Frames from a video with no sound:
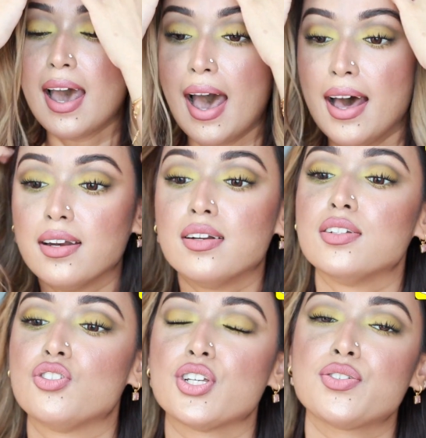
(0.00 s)

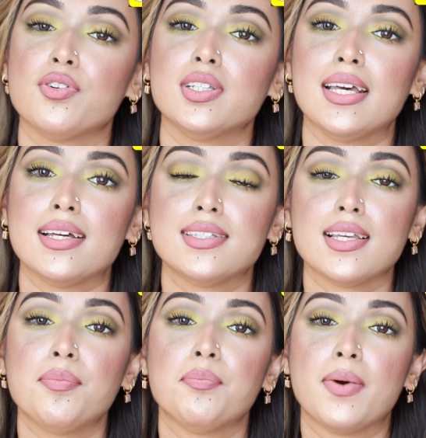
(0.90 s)
And just for the heads
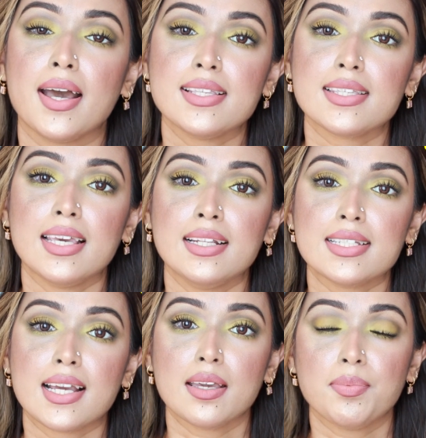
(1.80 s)
up, my skin
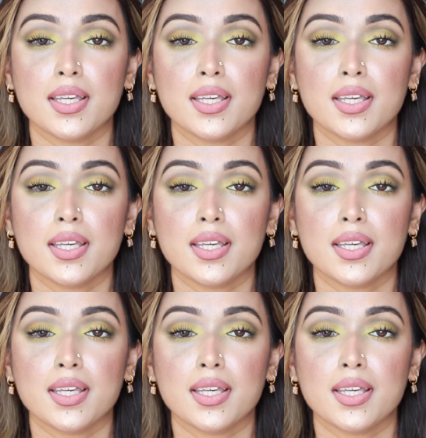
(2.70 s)
type